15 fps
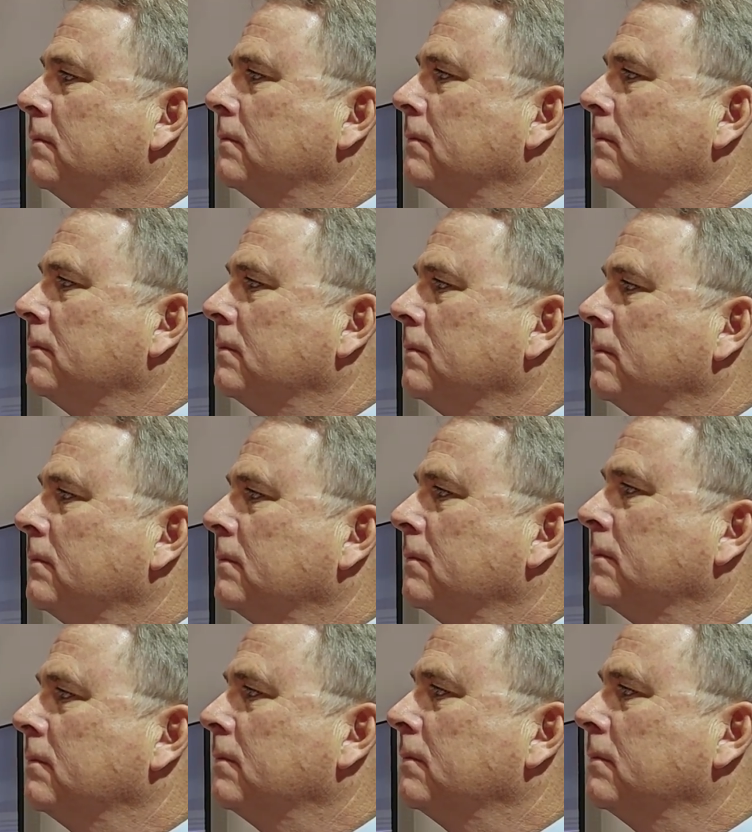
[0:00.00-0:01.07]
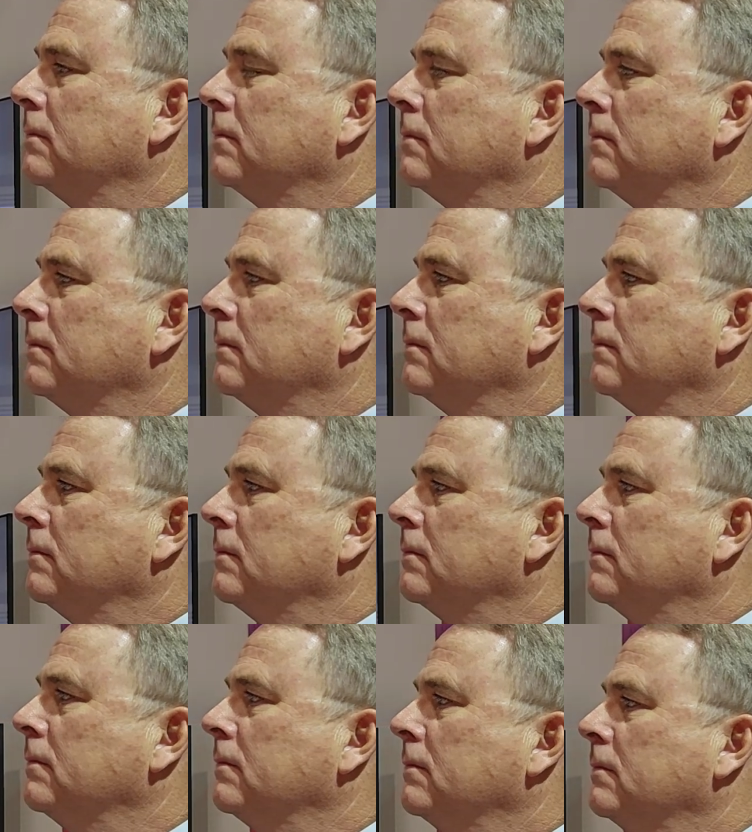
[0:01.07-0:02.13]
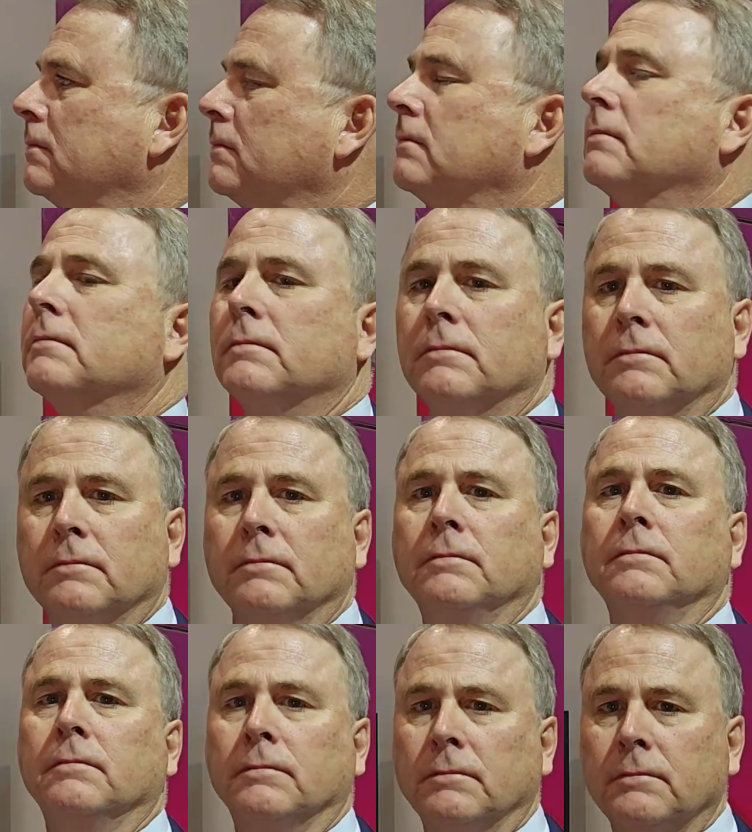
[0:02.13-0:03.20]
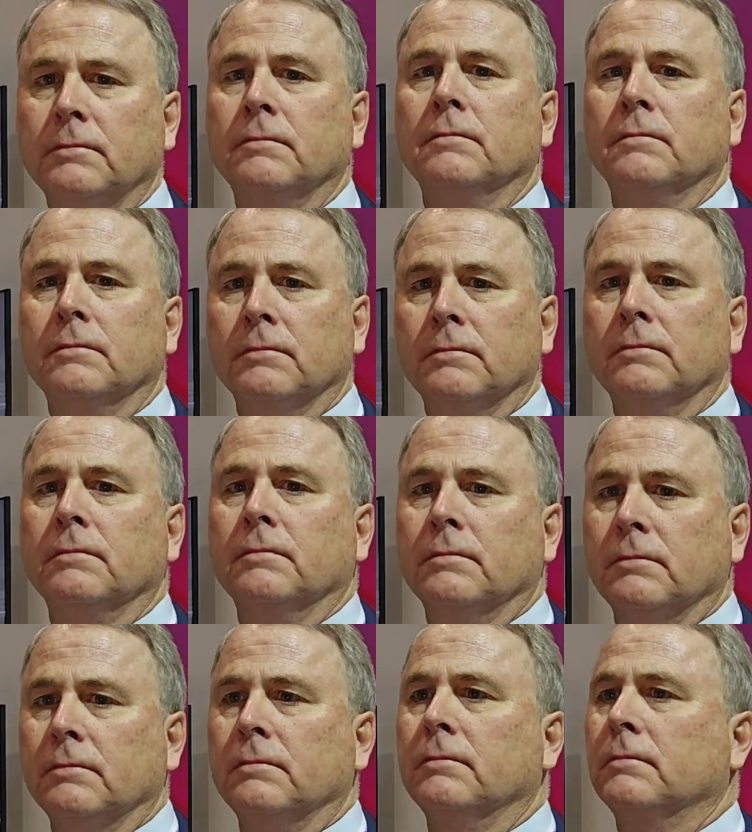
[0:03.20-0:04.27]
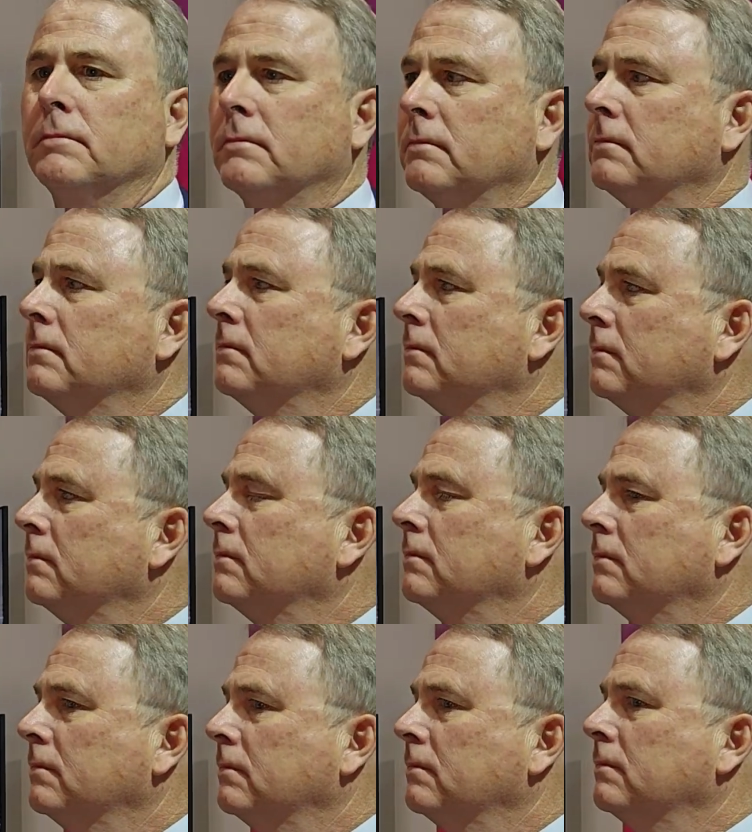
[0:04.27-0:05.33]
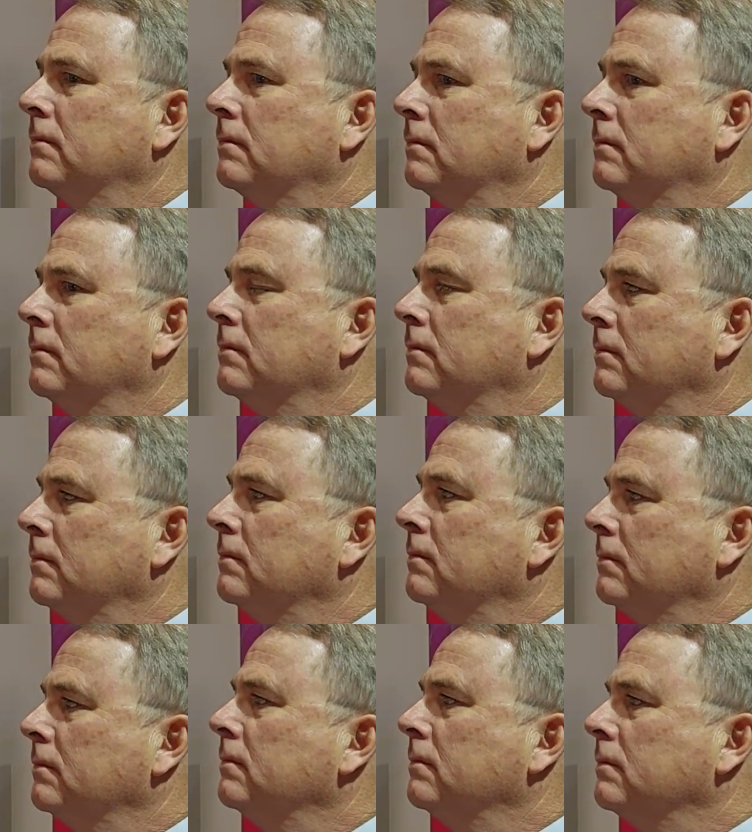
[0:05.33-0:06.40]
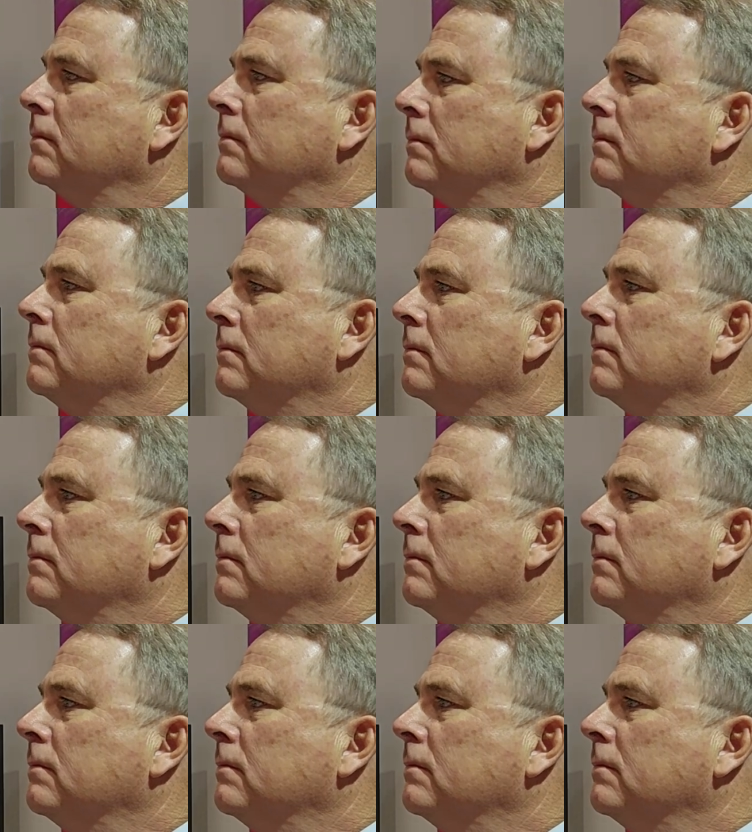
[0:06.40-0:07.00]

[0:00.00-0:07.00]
(not speaking)